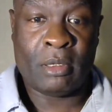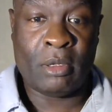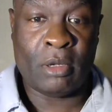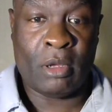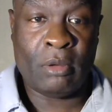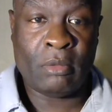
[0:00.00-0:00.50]

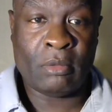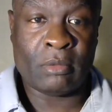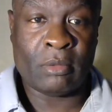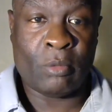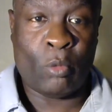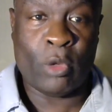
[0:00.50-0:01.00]
You know,
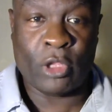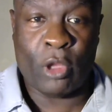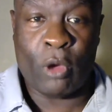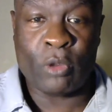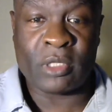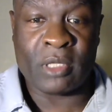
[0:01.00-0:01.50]
one of
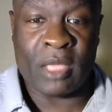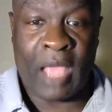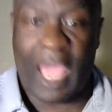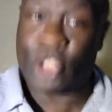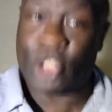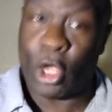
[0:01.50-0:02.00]
those
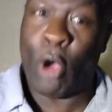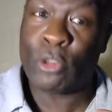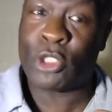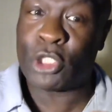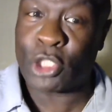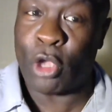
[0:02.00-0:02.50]
I
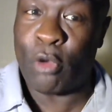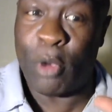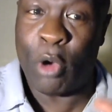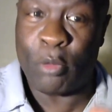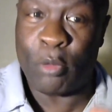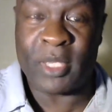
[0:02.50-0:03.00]
told you so
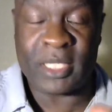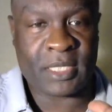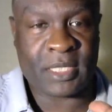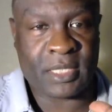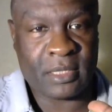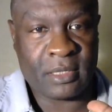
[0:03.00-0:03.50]

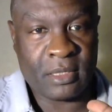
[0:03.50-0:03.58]
moments.